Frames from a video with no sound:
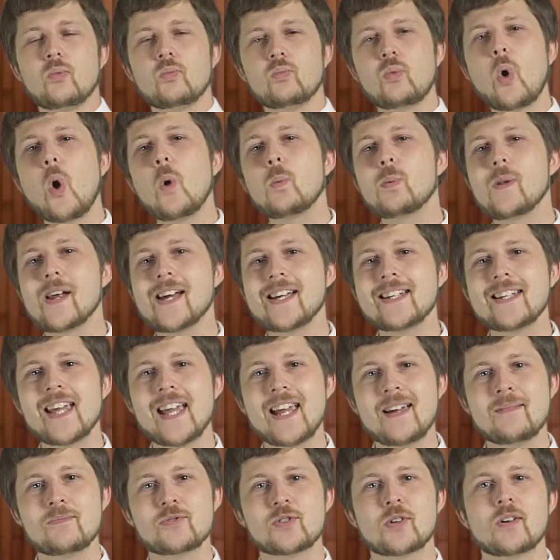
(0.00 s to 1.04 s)
Role-playing
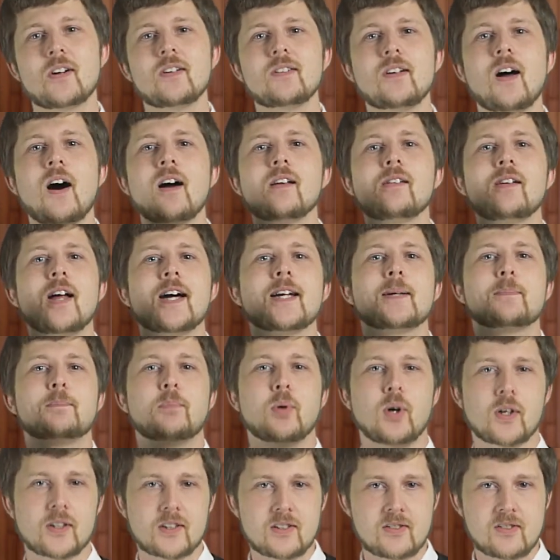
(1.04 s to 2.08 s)
games are a lot like
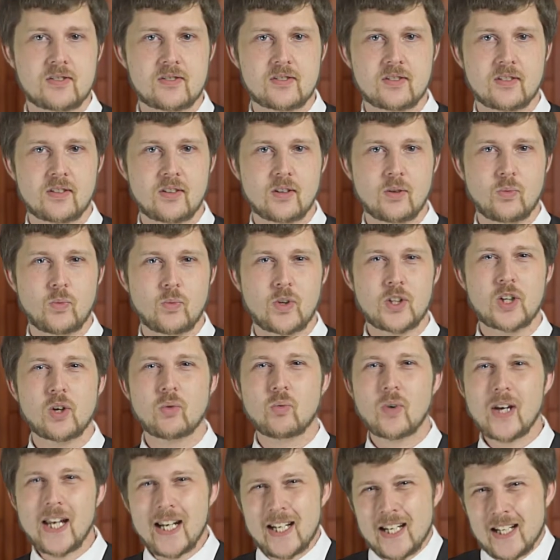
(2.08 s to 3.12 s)
books. When you're
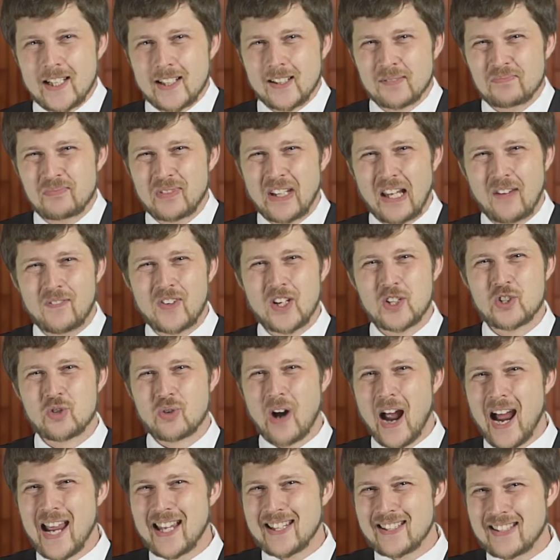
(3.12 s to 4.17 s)
reading, if you
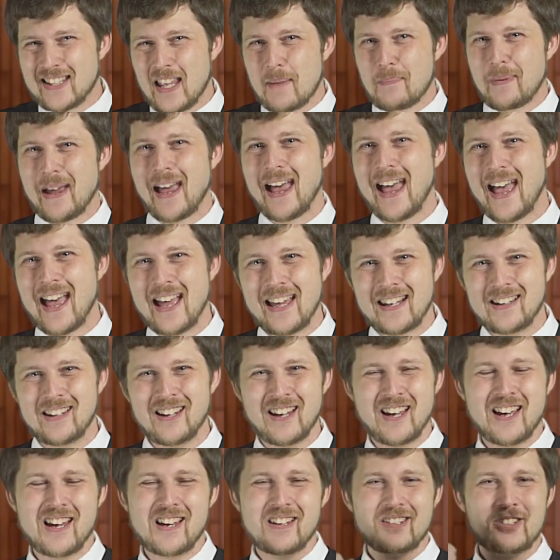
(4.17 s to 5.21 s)
try and skip ahead,
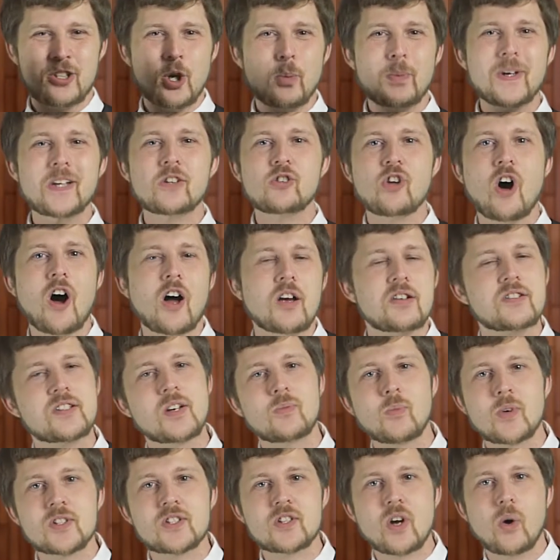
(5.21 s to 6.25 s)
you'll be lost in
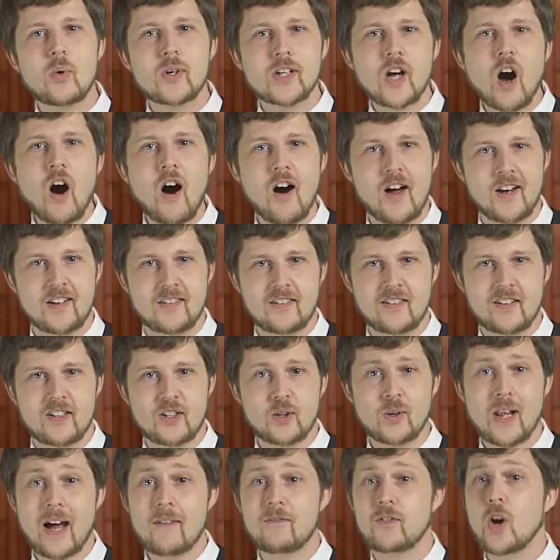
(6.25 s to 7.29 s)
what's going on.
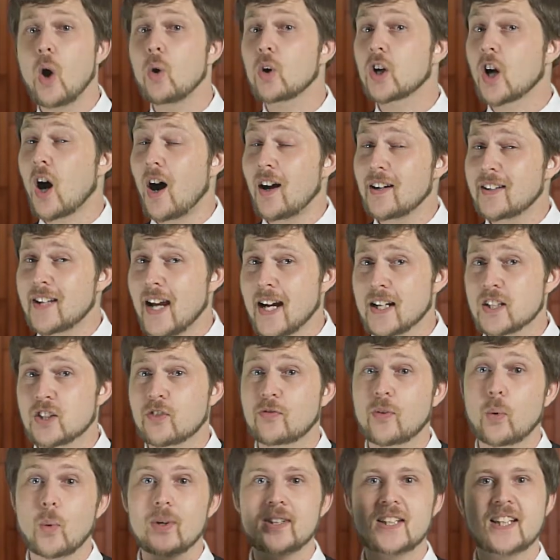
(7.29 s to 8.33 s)
You'll have no context
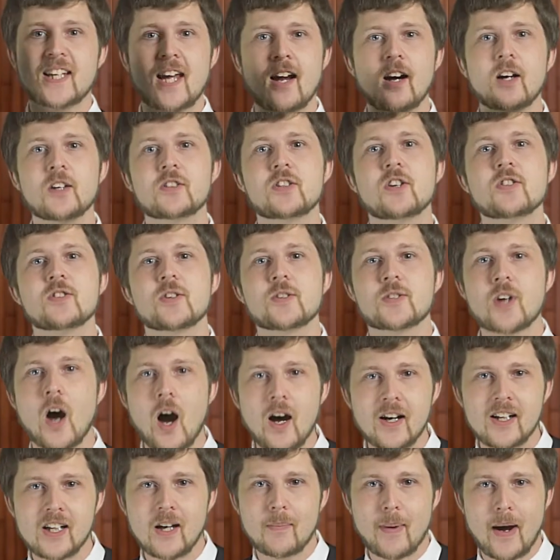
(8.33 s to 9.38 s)
for what the characters are
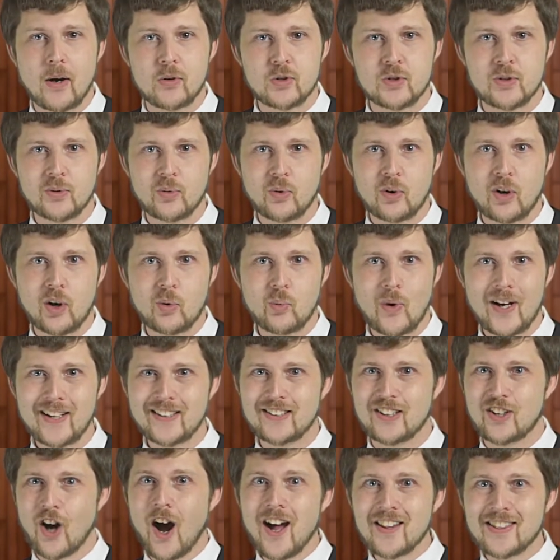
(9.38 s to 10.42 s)
talking about, or
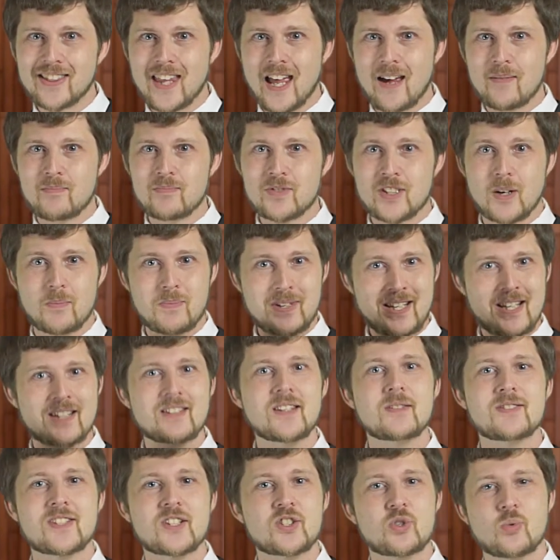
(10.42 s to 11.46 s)
what got them to be in
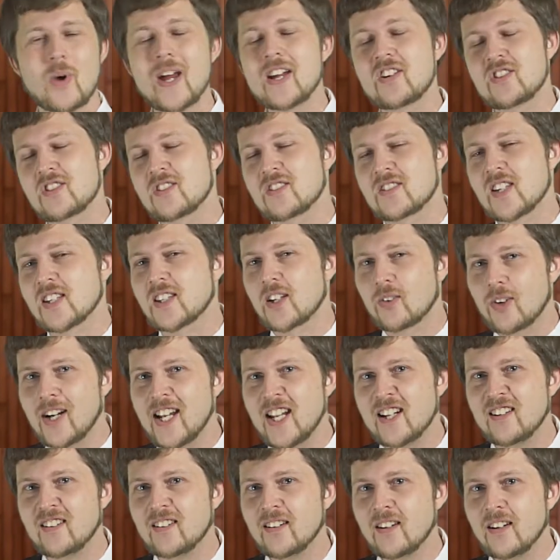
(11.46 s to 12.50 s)
the situations that they're
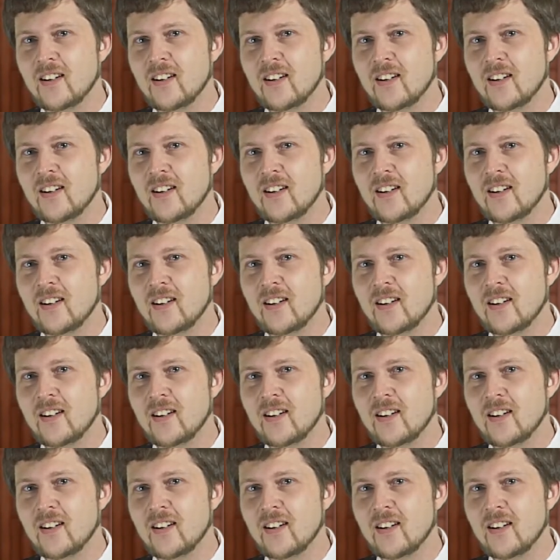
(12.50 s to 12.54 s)
in.